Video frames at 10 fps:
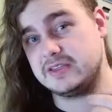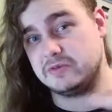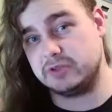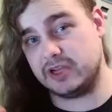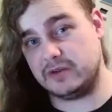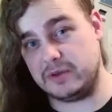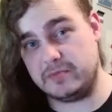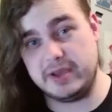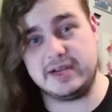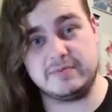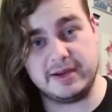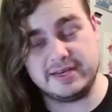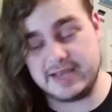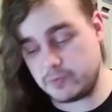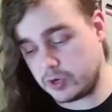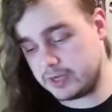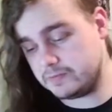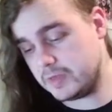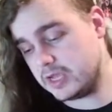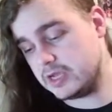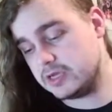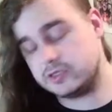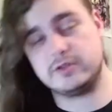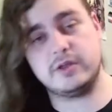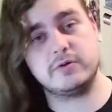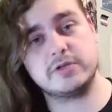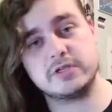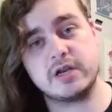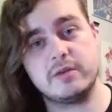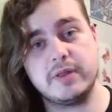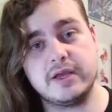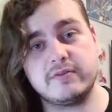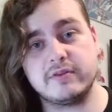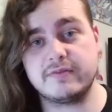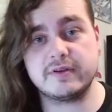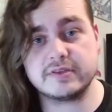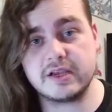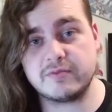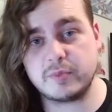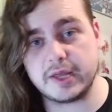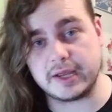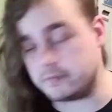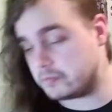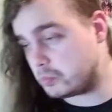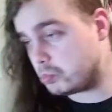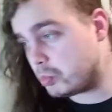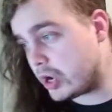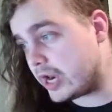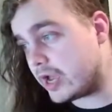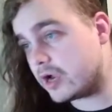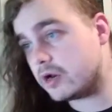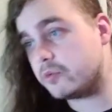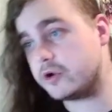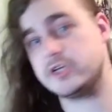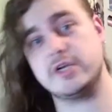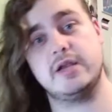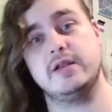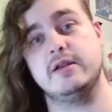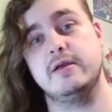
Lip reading: It was going to be picked by Damwon, so they were just going to play for the sake of playing, and I can appreciate it.